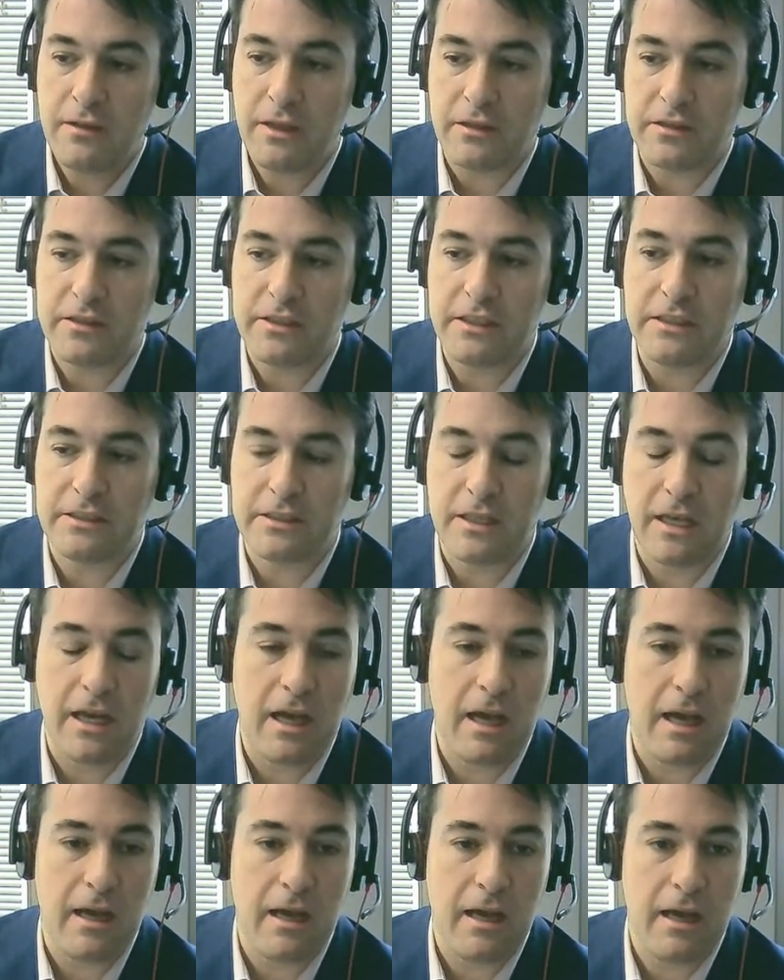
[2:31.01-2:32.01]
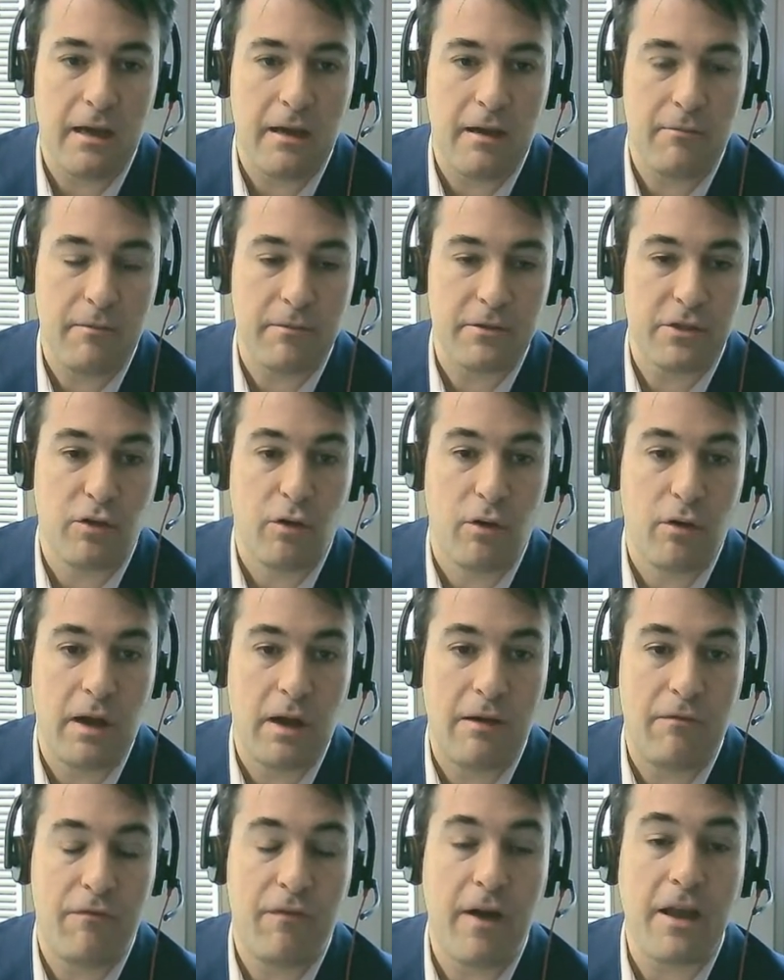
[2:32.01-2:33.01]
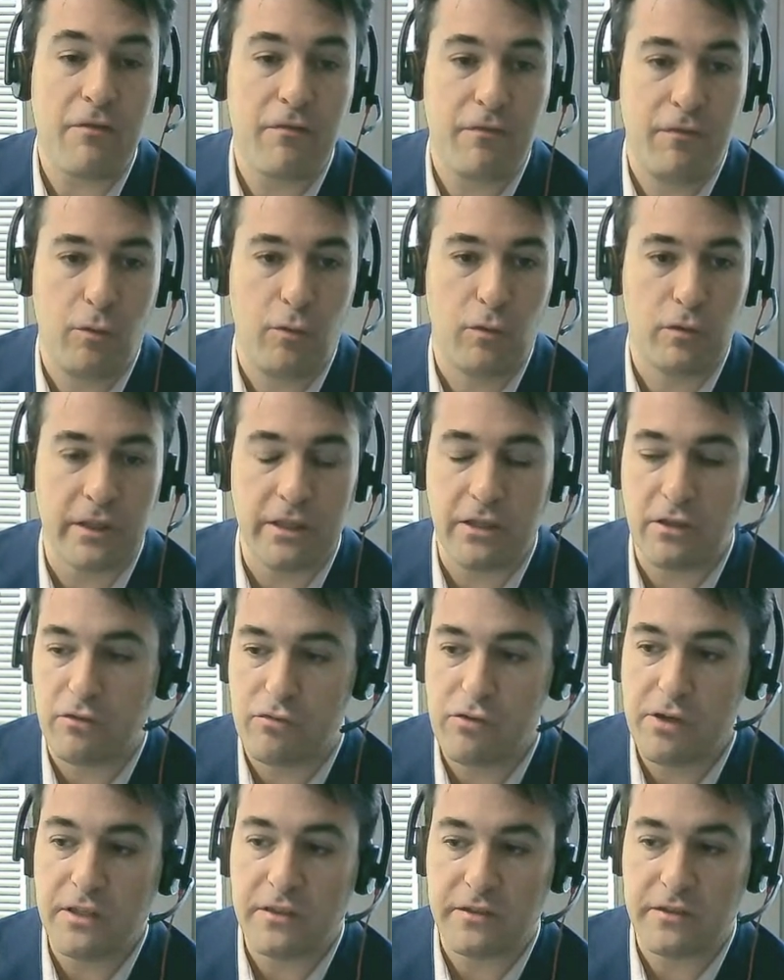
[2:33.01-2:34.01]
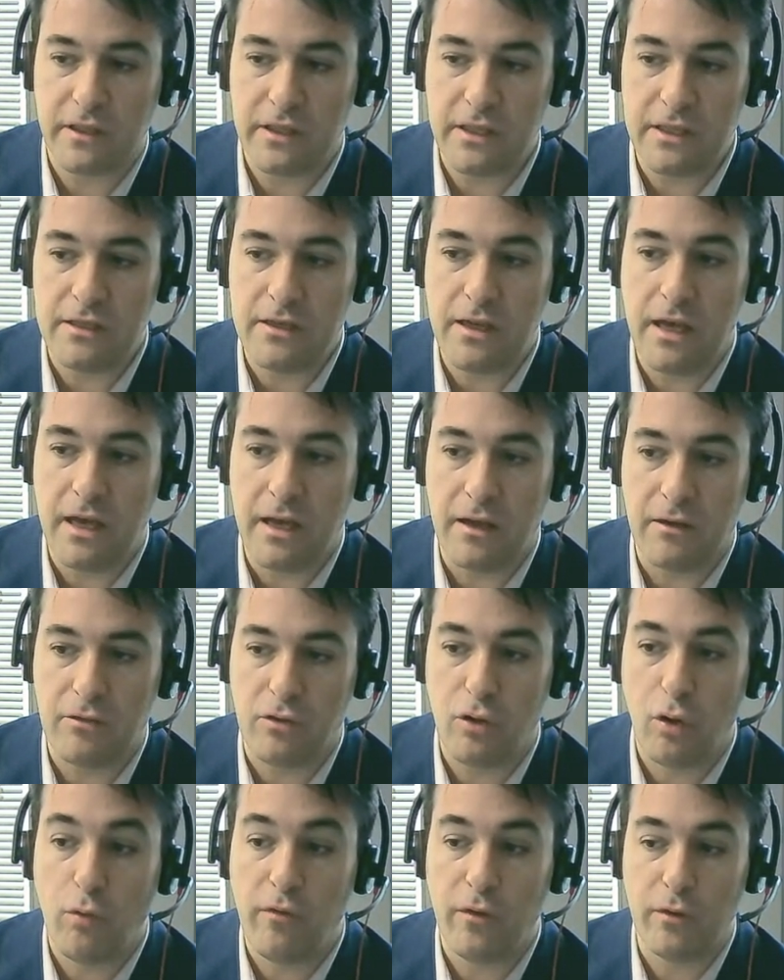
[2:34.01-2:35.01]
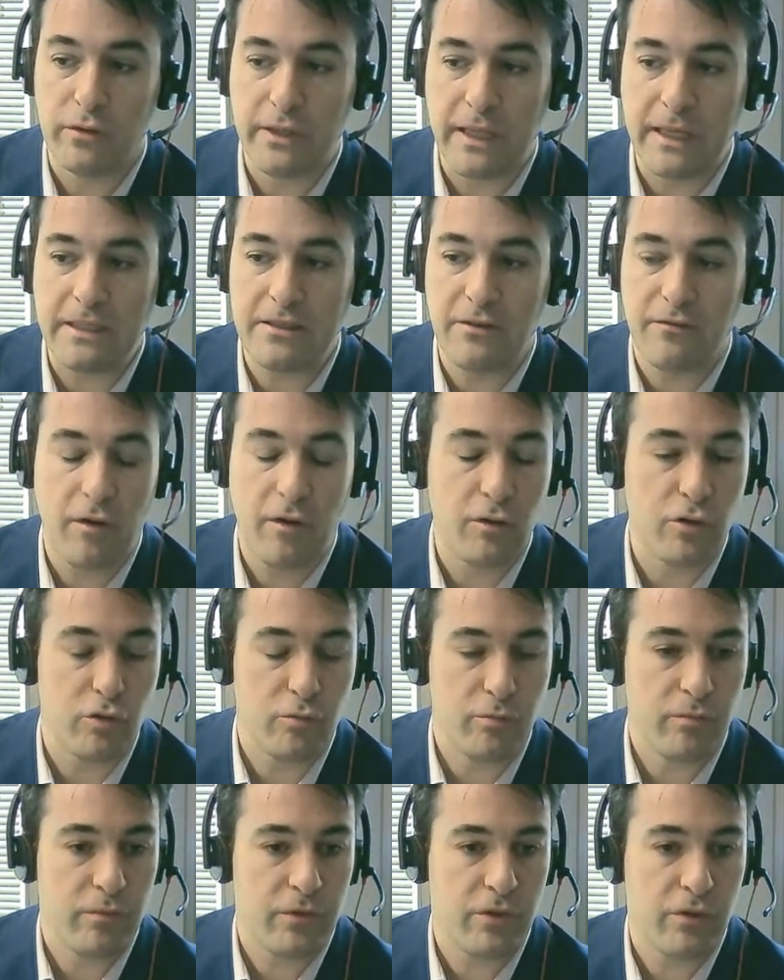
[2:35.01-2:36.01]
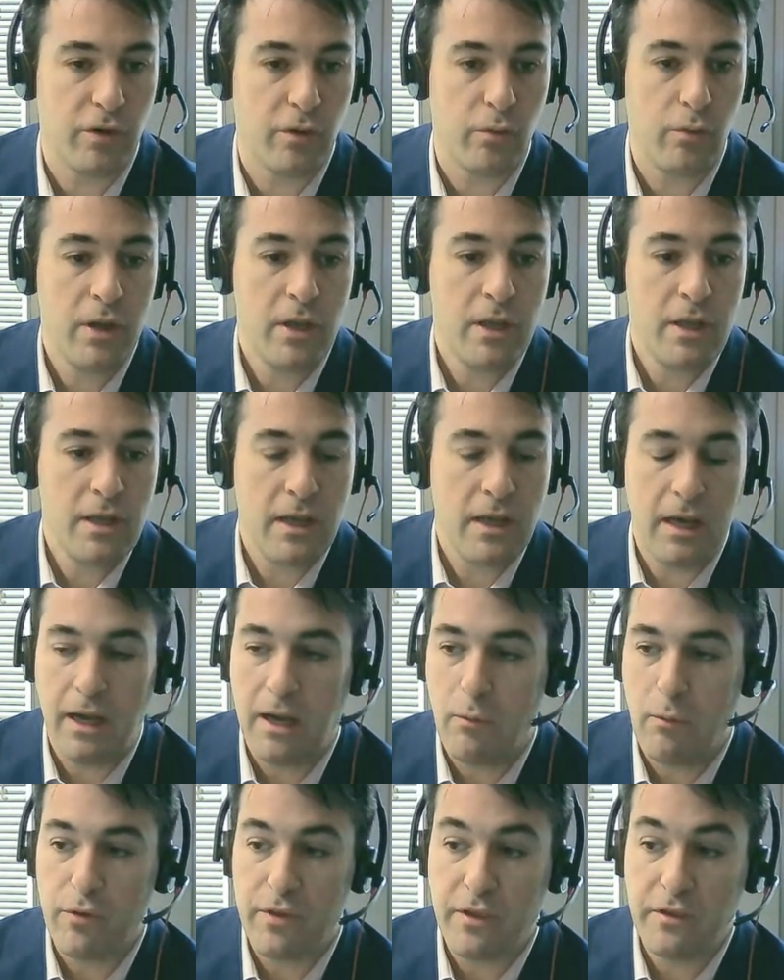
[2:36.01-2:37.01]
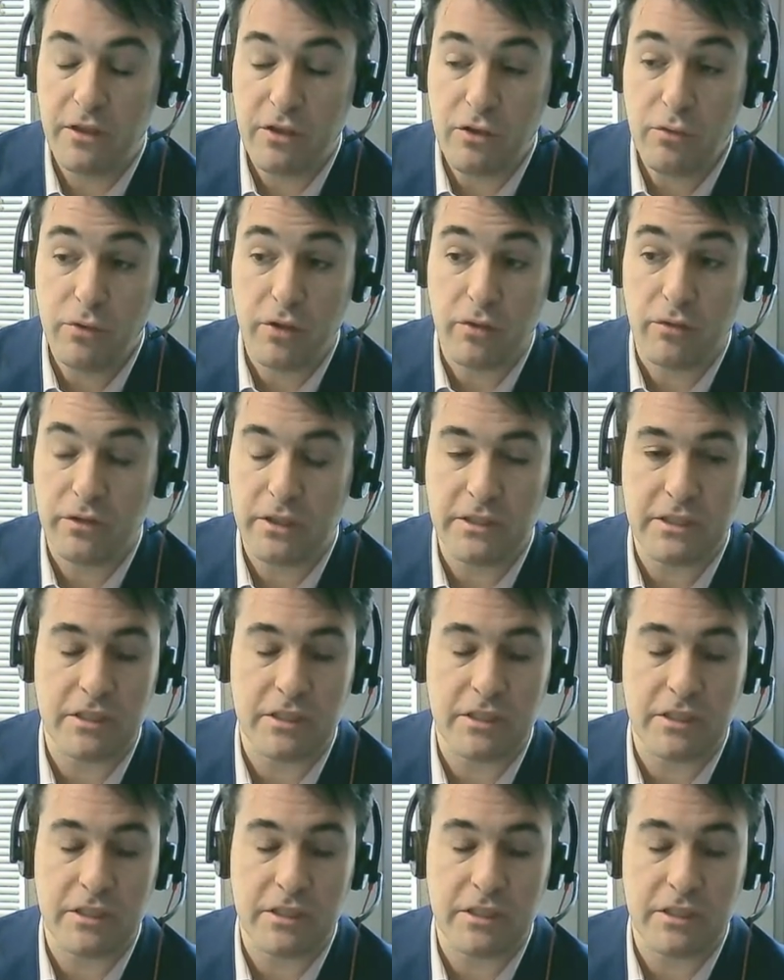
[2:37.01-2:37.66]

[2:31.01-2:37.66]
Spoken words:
that sees a fivefold increase in global data volume, you know, within the Union.